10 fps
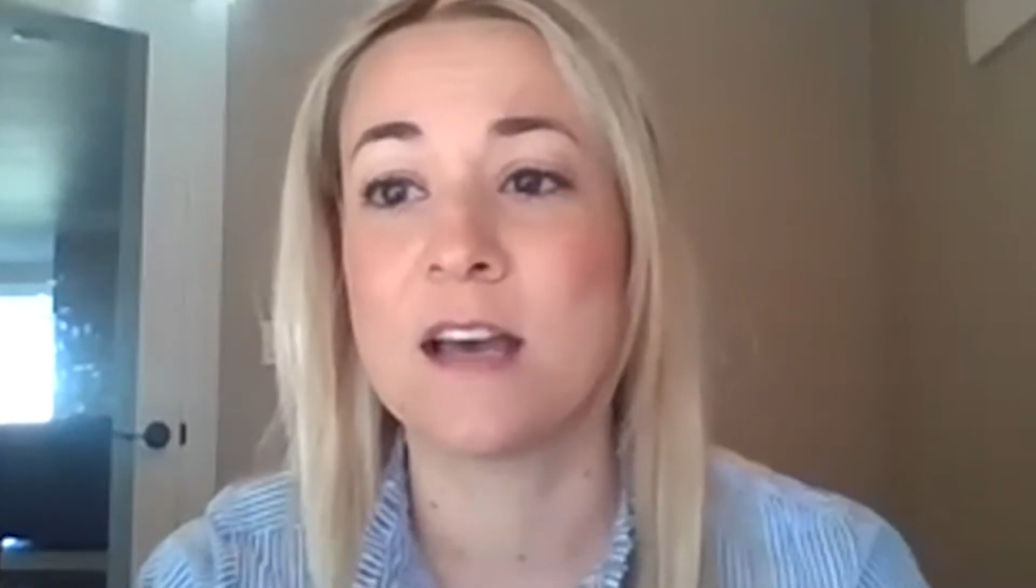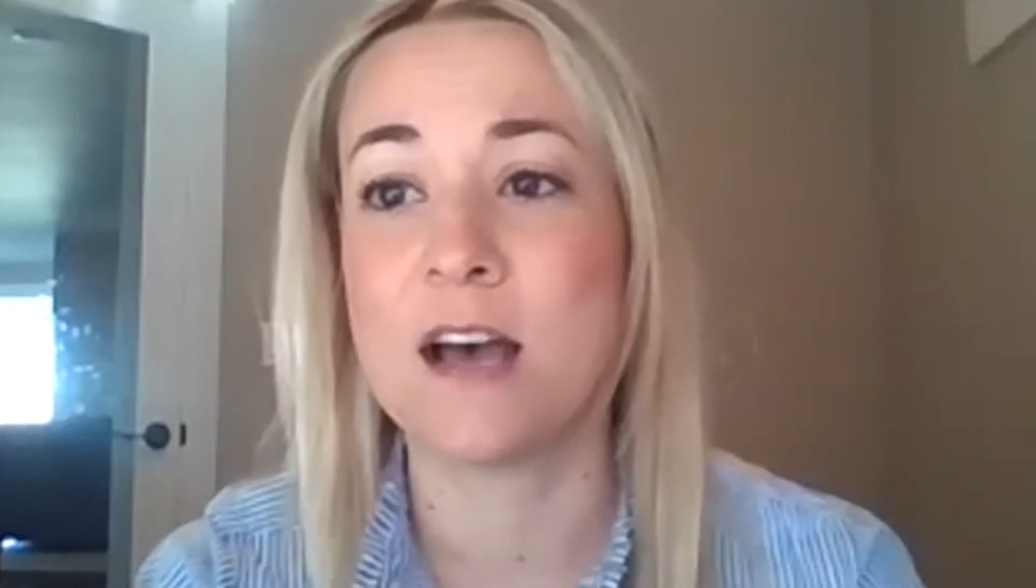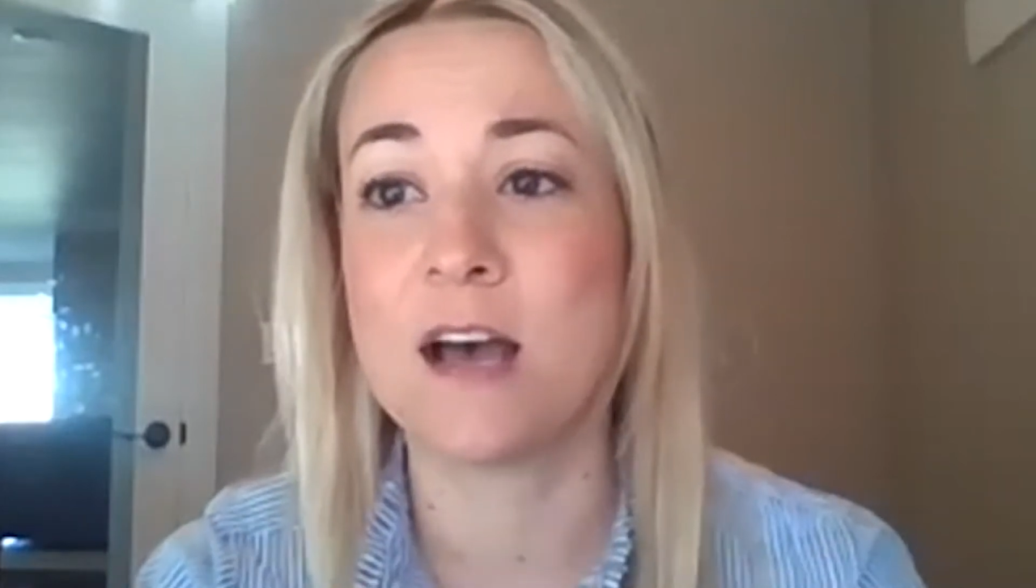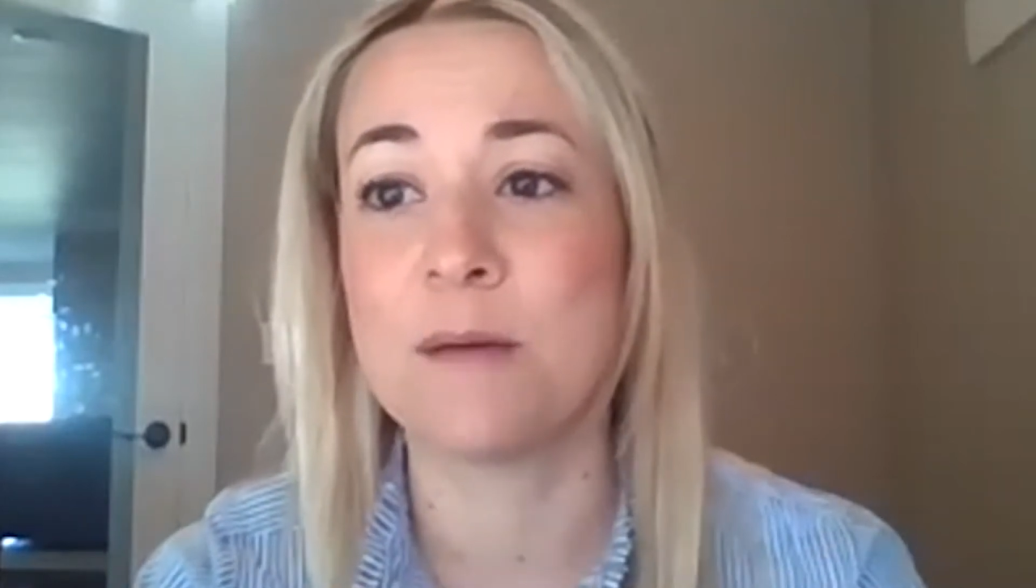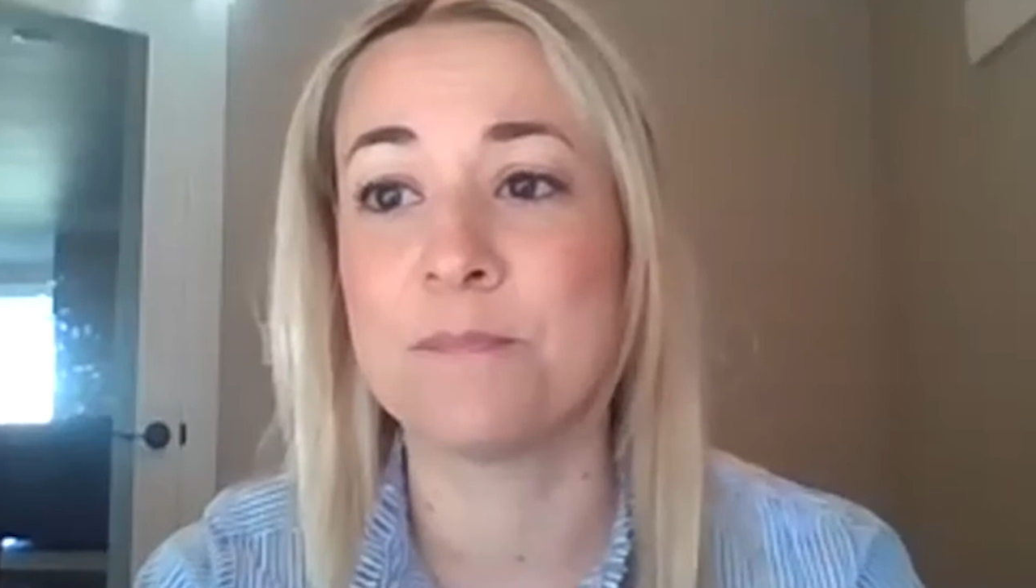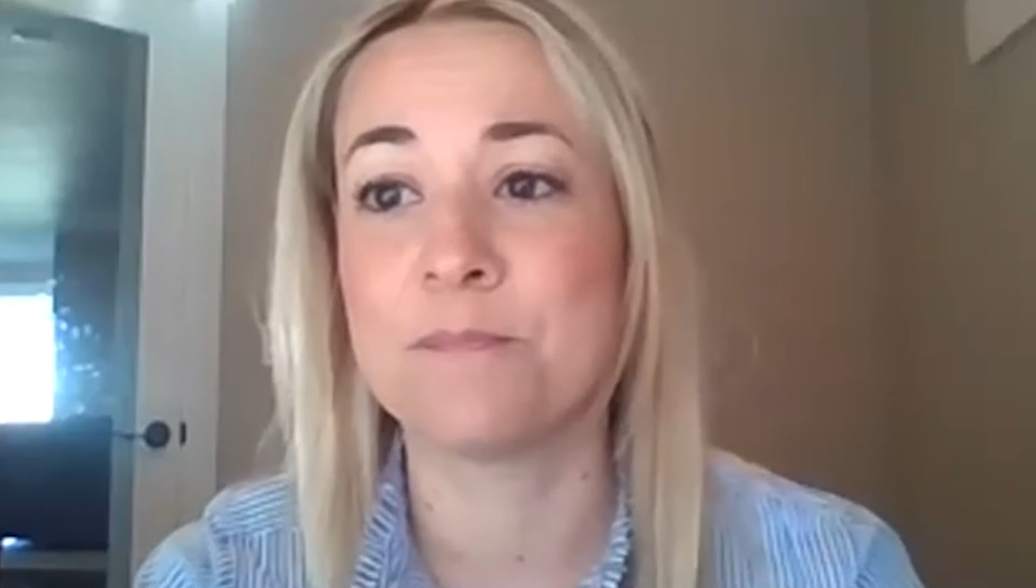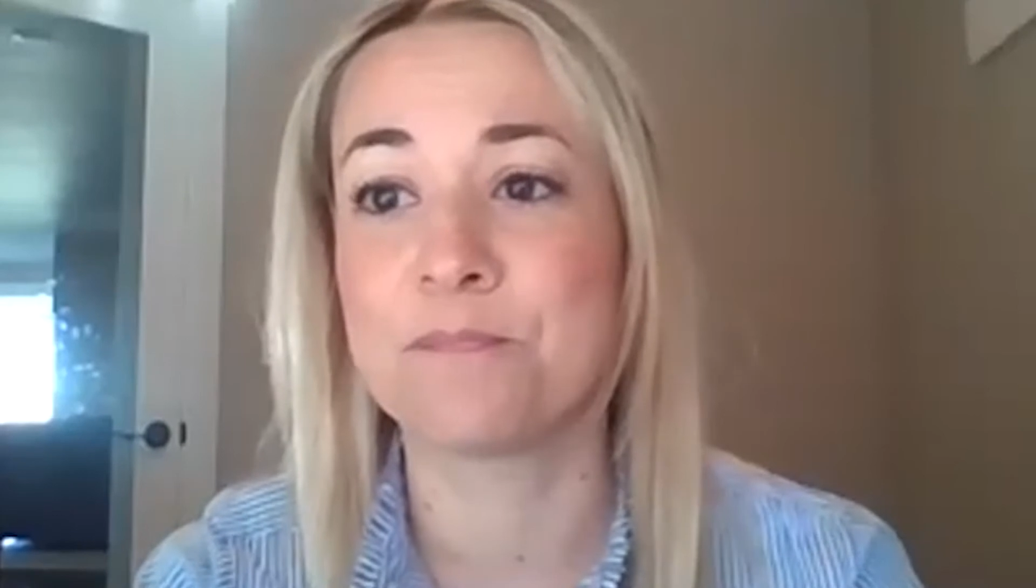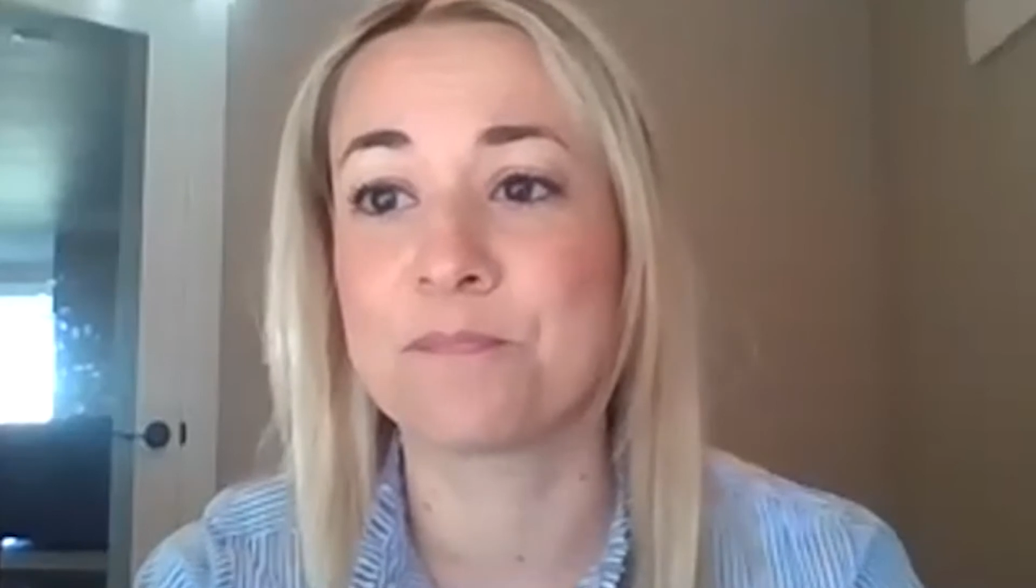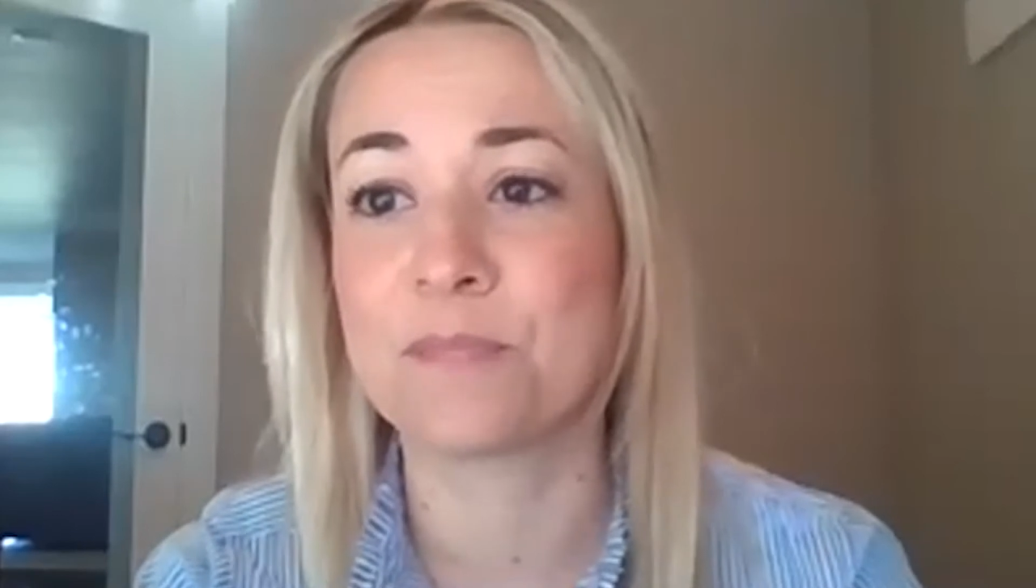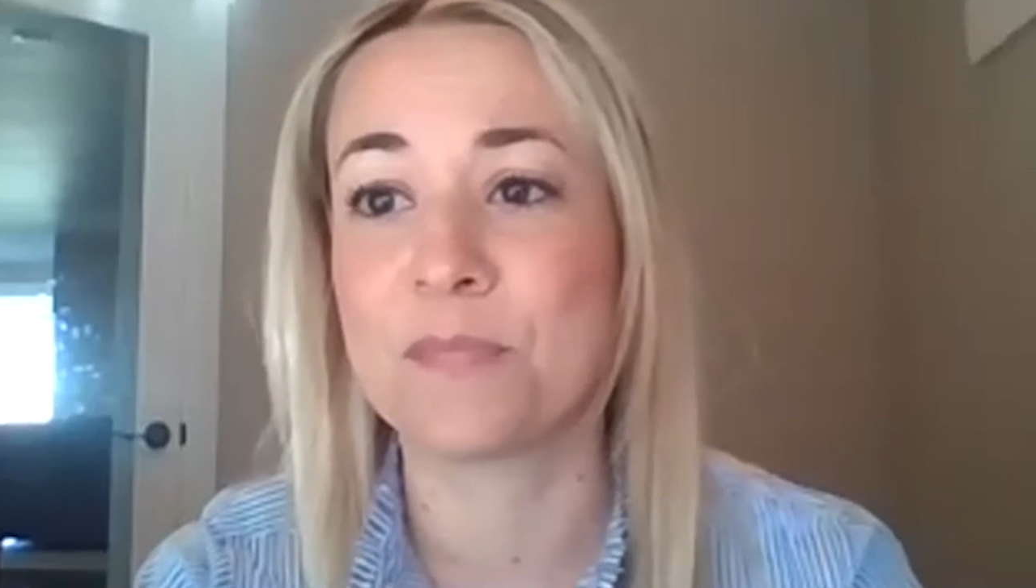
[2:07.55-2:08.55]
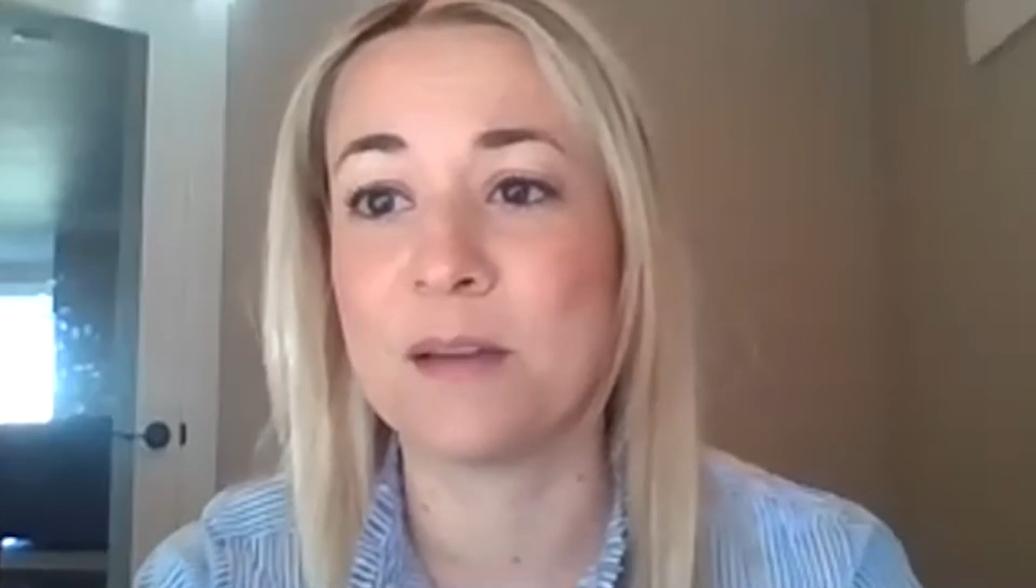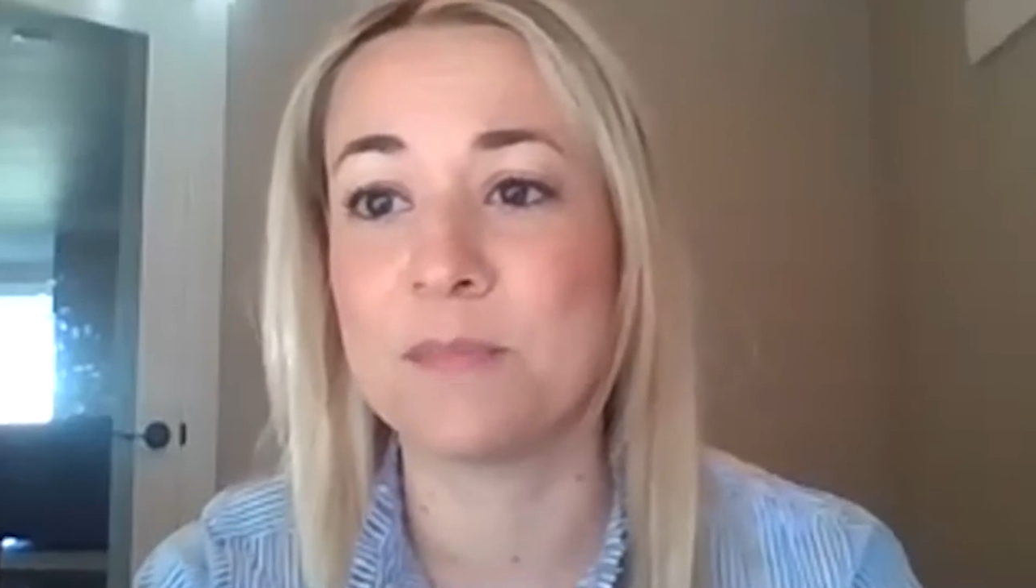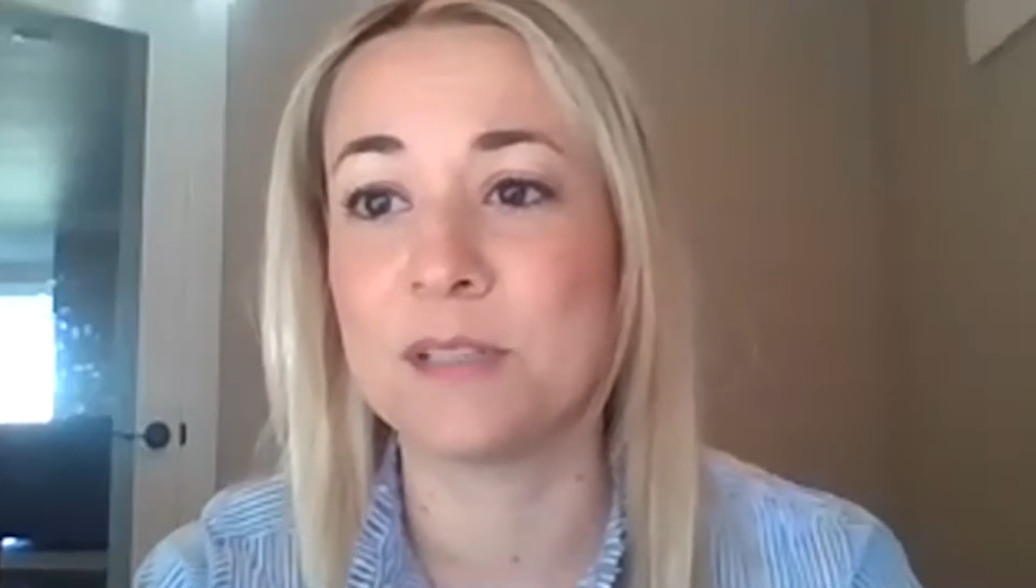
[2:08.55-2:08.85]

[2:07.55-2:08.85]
I